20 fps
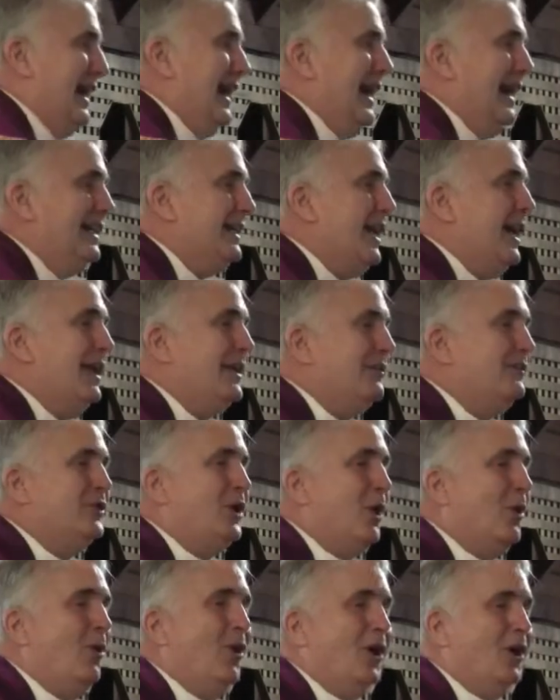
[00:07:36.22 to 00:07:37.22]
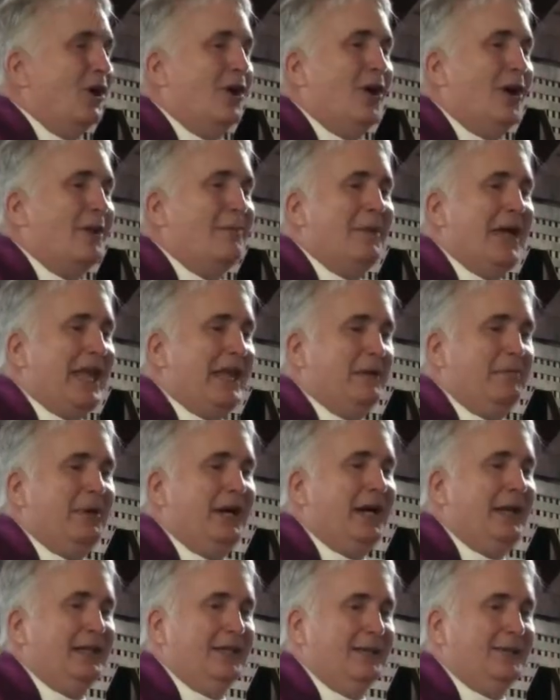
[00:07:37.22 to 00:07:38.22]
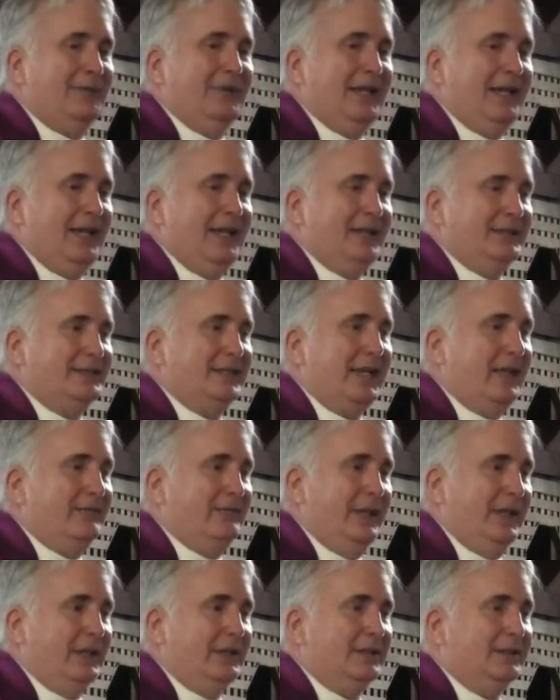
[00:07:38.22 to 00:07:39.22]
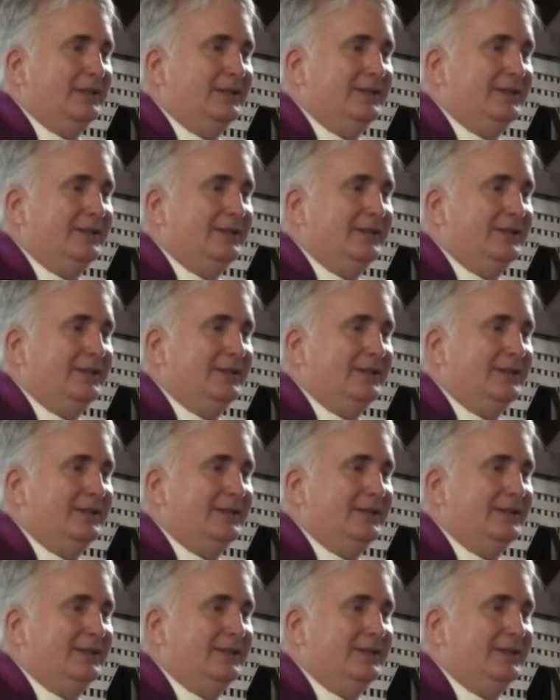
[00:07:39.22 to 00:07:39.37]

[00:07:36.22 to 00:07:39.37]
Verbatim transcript: I kind of go on automatic pilot when it hits Advent.